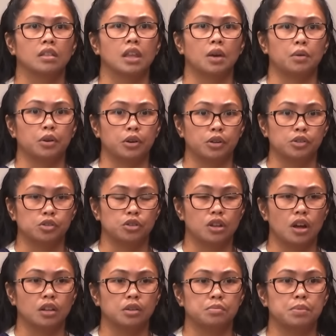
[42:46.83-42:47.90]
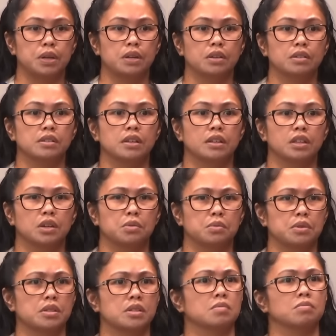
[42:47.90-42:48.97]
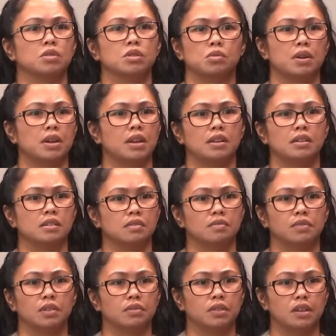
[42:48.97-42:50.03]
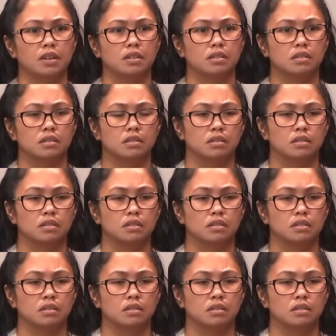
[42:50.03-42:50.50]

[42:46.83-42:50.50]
They were $100 bills and there was some 20s and 50s.